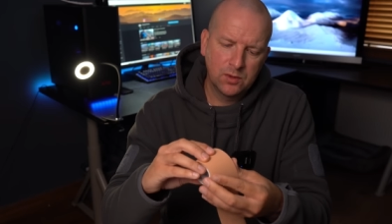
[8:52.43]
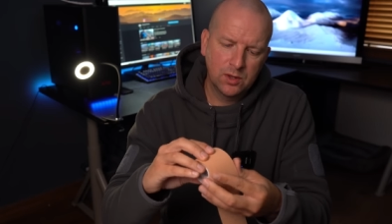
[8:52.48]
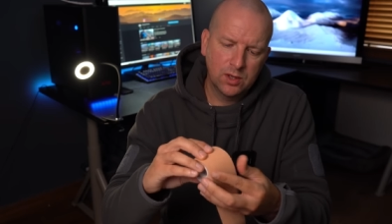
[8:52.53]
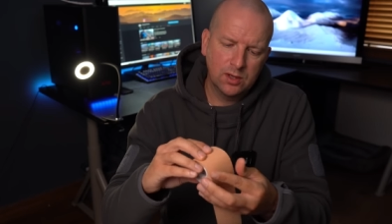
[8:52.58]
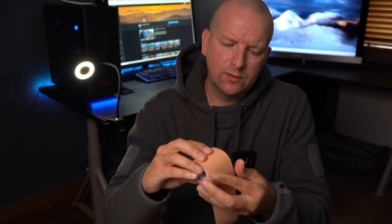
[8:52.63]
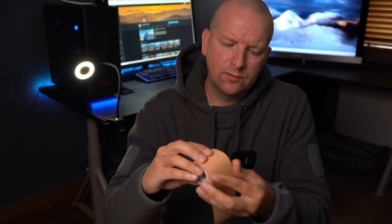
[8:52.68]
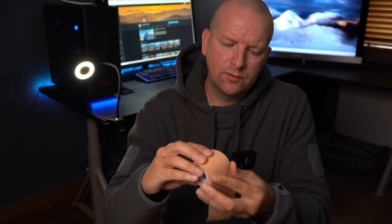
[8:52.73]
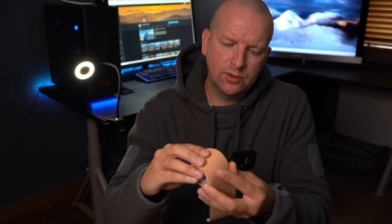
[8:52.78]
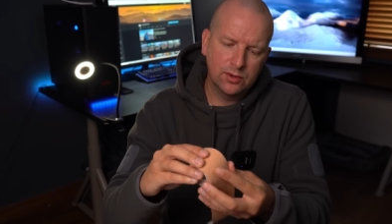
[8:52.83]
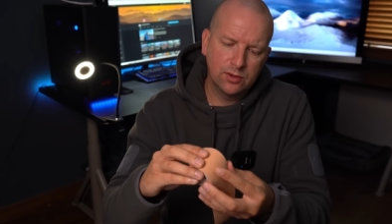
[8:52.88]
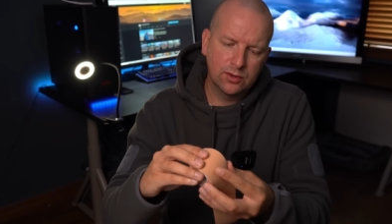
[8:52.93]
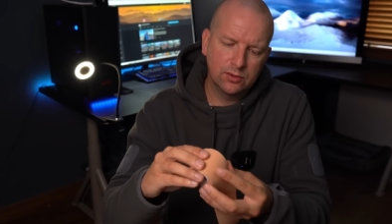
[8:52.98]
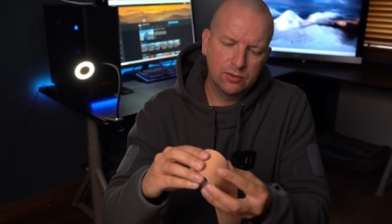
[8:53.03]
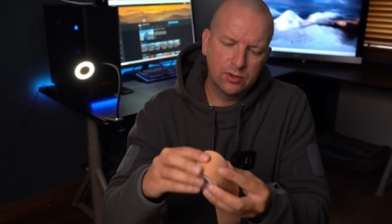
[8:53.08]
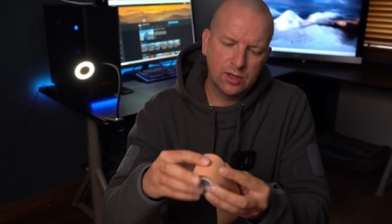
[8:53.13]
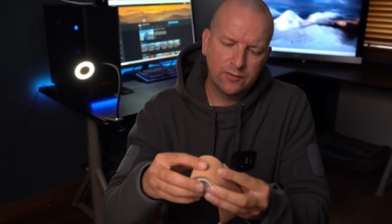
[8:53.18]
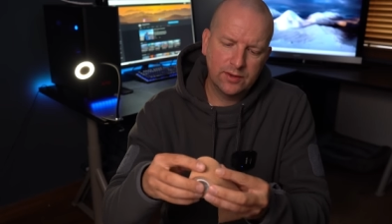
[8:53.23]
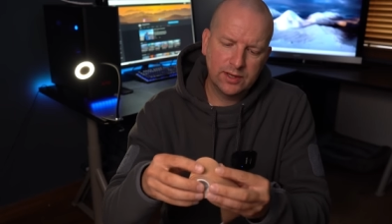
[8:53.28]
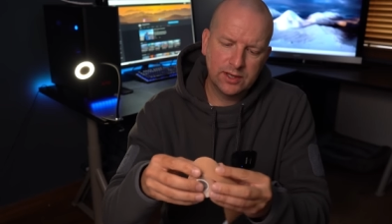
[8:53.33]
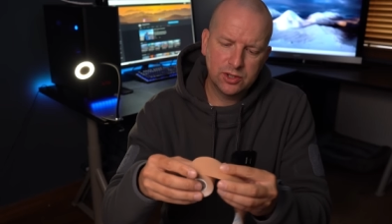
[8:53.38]
if you do
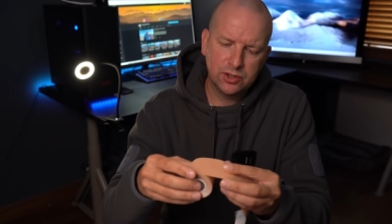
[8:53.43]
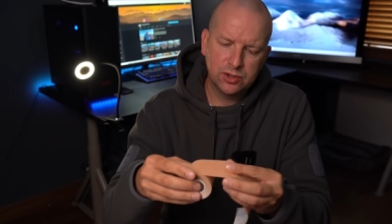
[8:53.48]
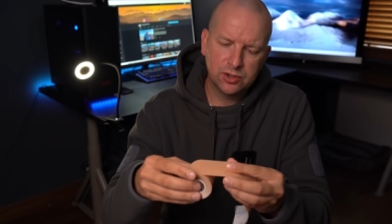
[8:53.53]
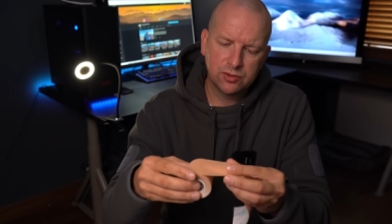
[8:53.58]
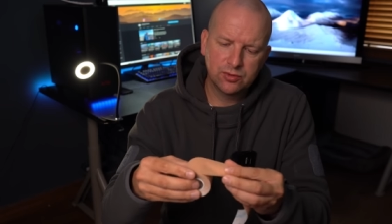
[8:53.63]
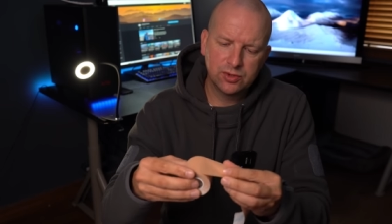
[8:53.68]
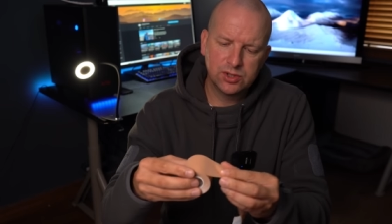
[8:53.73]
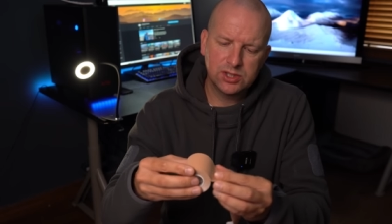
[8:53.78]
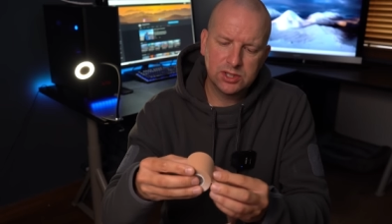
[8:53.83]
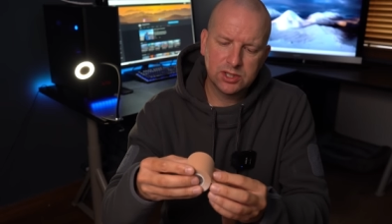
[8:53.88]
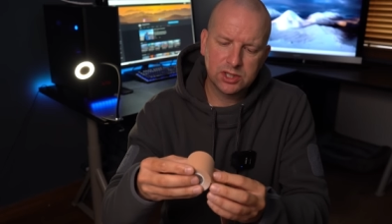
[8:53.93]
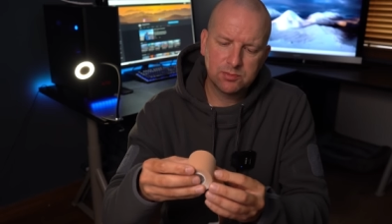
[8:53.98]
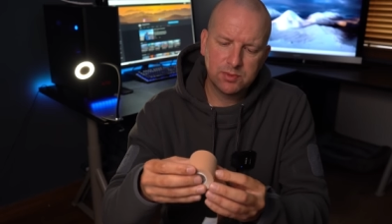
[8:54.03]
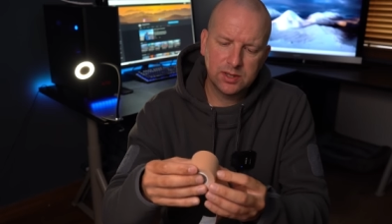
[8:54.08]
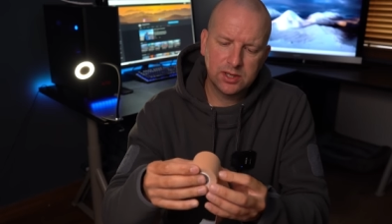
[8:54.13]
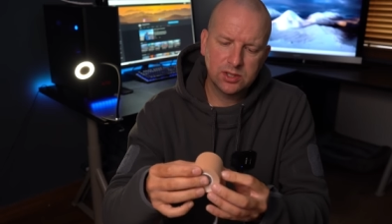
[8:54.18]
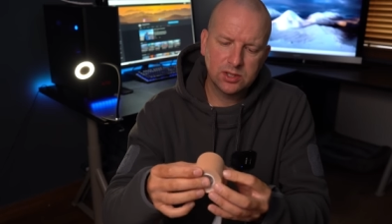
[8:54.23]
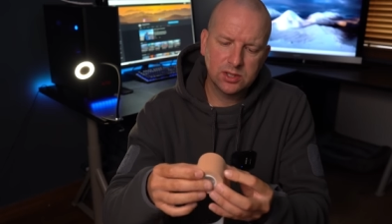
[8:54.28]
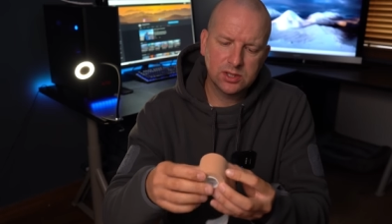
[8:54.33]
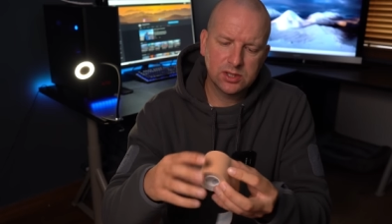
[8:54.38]
have any issues, go and see your
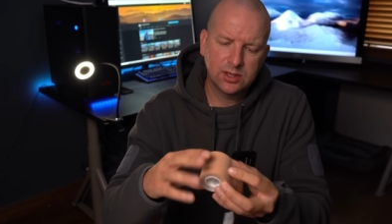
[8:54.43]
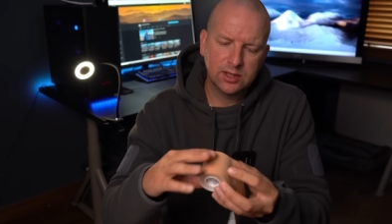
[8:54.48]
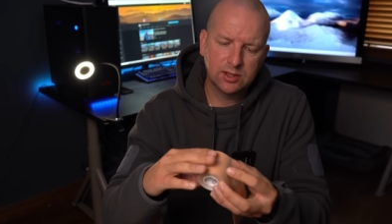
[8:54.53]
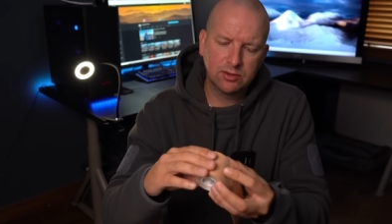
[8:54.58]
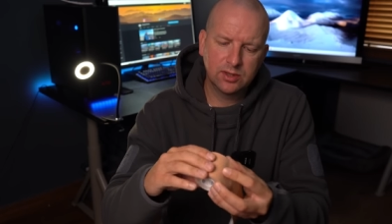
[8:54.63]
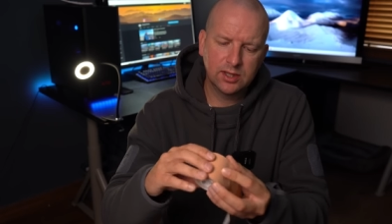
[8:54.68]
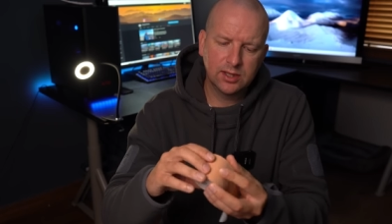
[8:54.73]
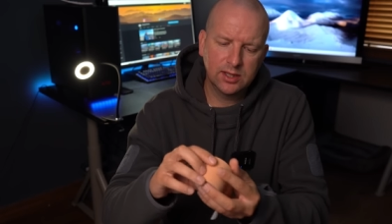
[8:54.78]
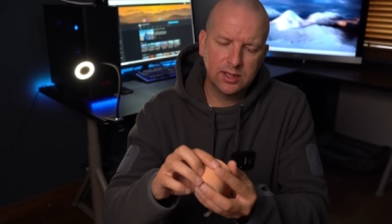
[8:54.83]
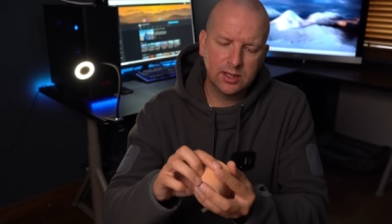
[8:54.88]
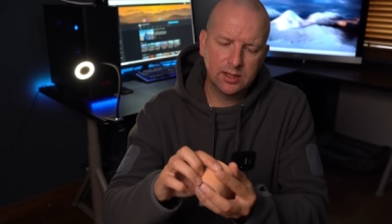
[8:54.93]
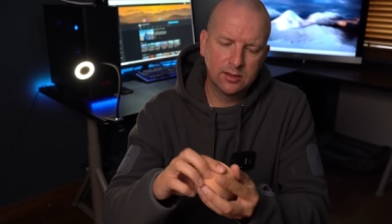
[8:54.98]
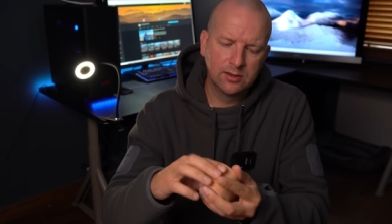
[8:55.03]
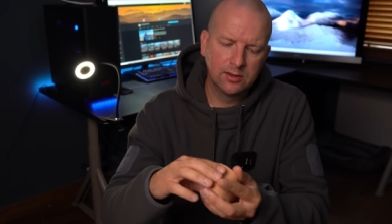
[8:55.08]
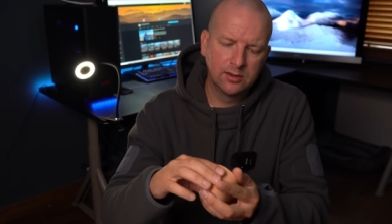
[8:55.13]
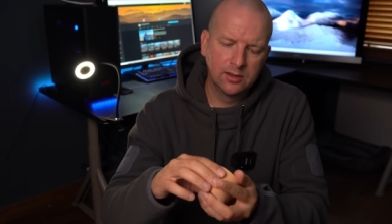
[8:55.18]
specialist and they'll tell you